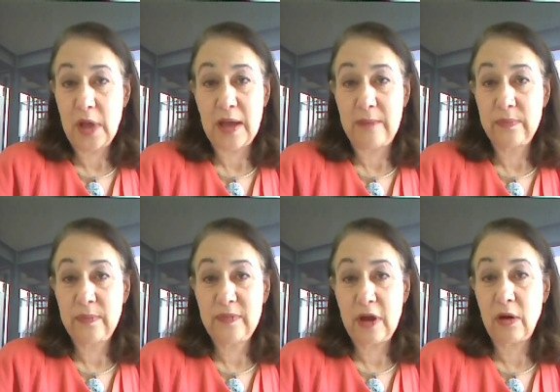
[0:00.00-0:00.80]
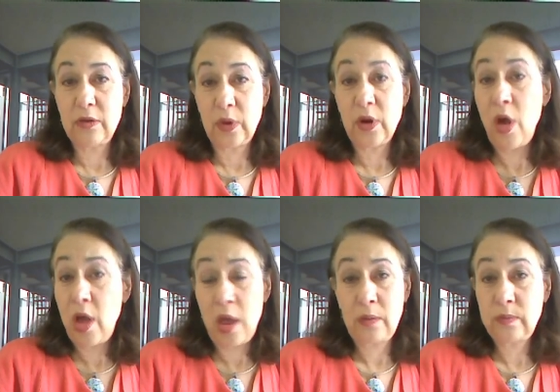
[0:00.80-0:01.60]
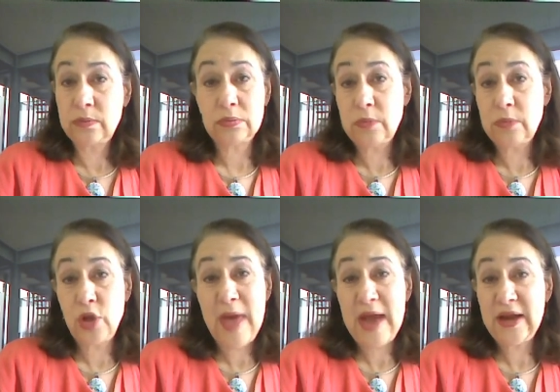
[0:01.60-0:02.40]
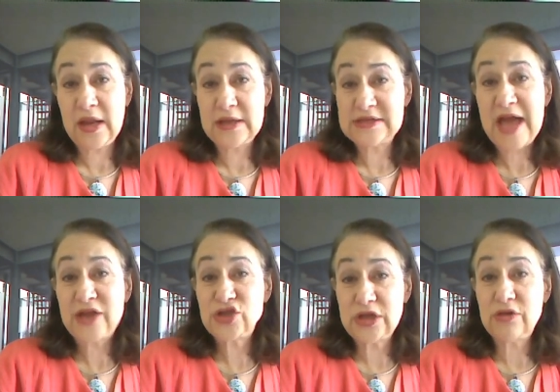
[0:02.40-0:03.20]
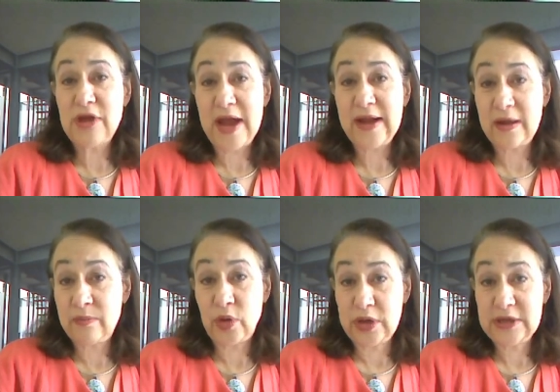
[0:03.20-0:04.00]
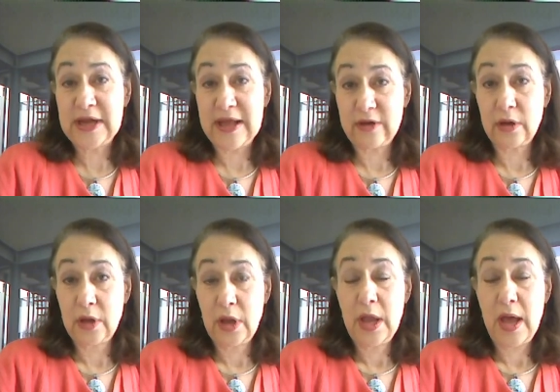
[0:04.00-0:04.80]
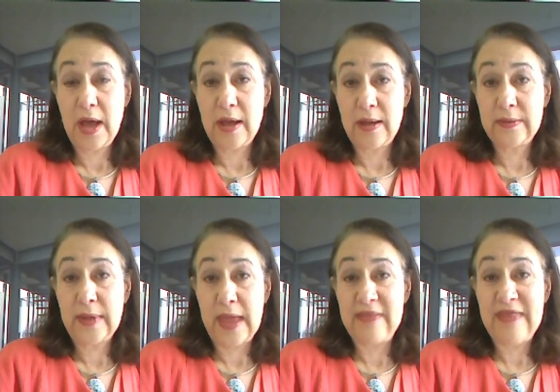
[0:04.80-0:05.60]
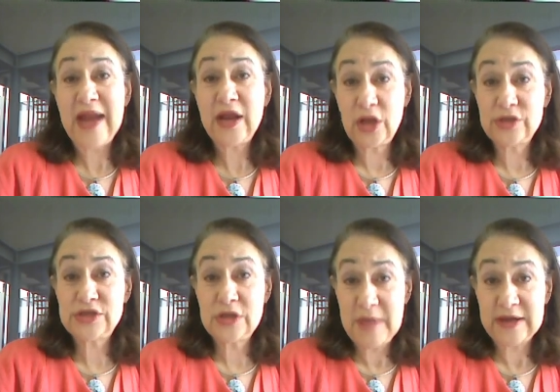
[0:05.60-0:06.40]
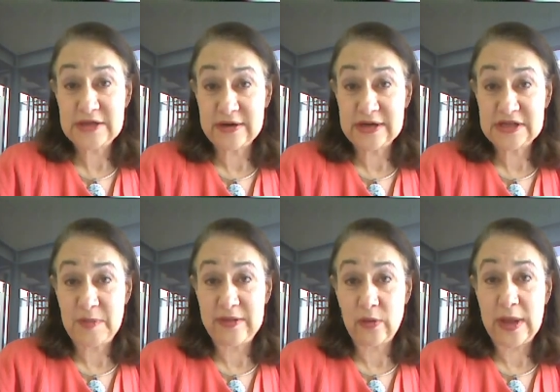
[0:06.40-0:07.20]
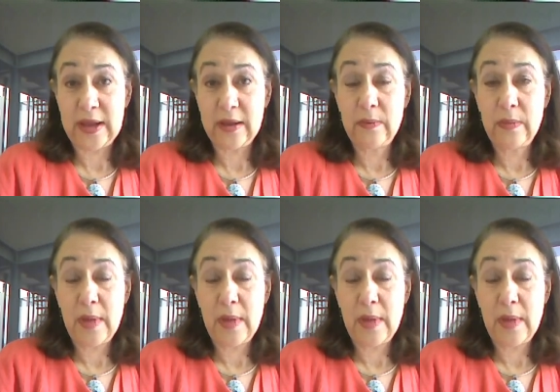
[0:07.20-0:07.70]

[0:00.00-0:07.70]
Um, there, we're all humanity is actually united and pulling together. Uh, and that includes the militaries, by the way.